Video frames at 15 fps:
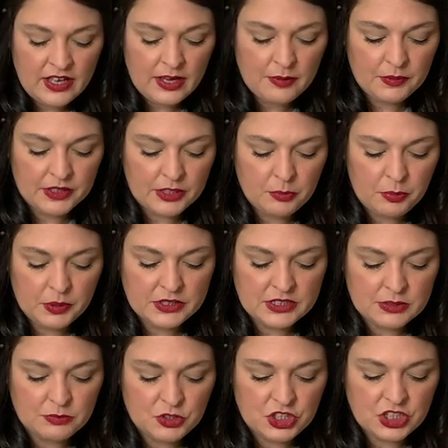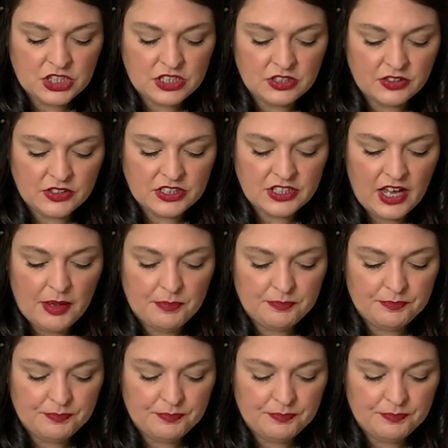and we're gonna put some cheese on the top.